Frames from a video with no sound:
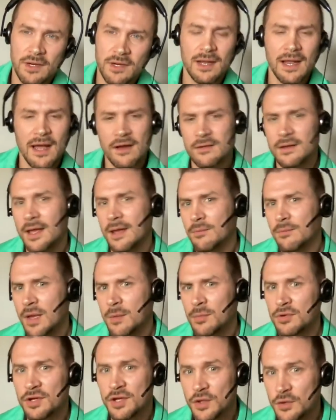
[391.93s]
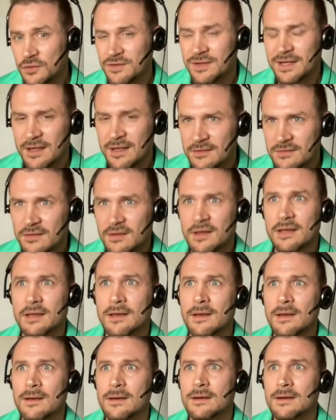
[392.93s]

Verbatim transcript: allow people to use it easily.